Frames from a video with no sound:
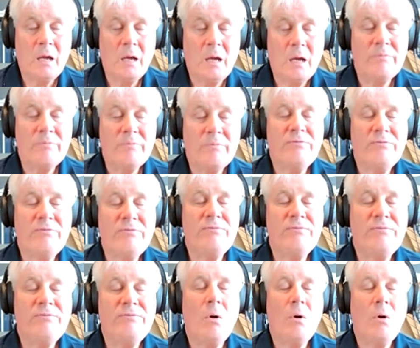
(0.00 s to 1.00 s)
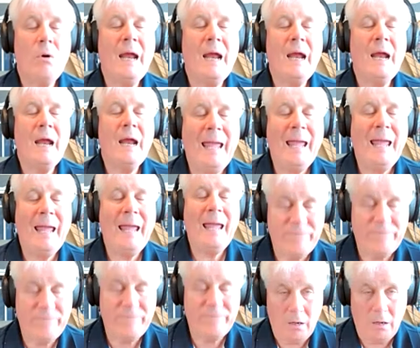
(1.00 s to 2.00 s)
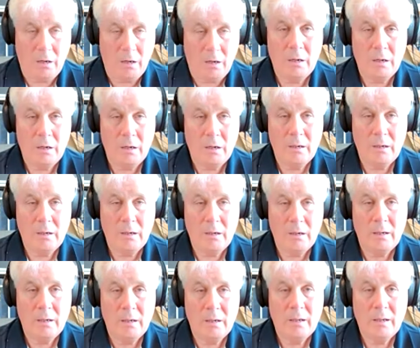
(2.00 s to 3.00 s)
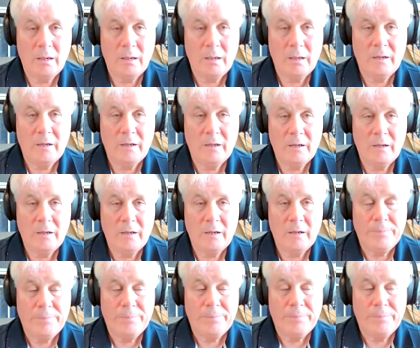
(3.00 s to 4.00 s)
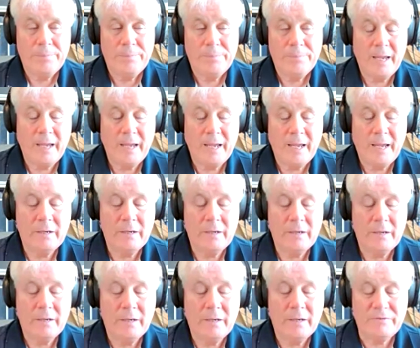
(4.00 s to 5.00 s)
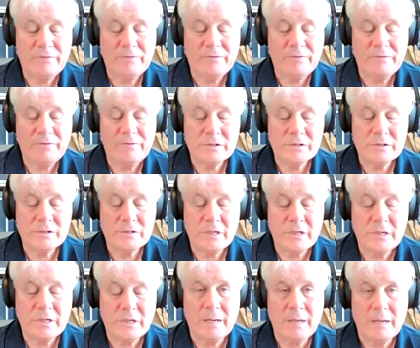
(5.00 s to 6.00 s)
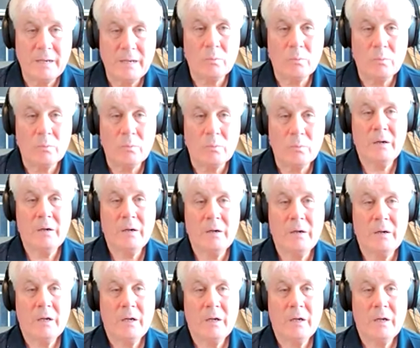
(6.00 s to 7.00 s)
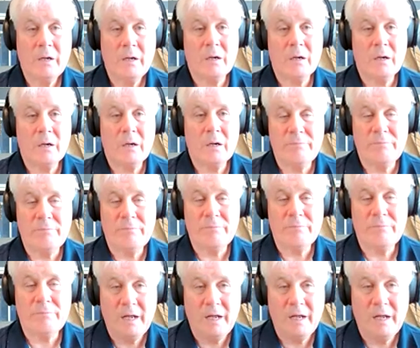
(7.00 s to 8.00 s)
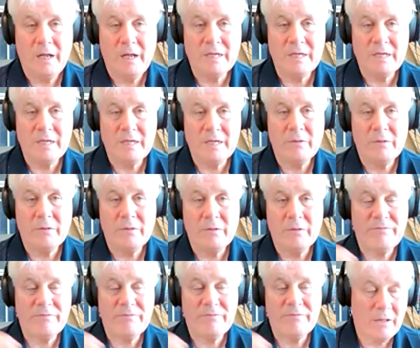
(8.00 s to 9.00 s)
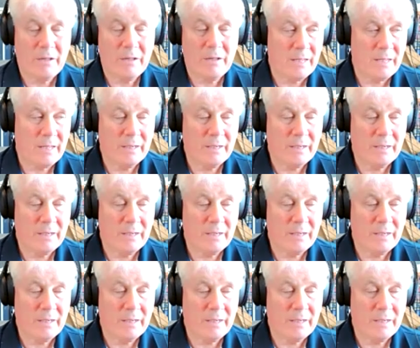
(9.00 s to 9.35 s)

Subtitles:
And there's a famous intercept where a group of P-38s goes out. They find out that, you know, Yamamoto is going to fly to this island.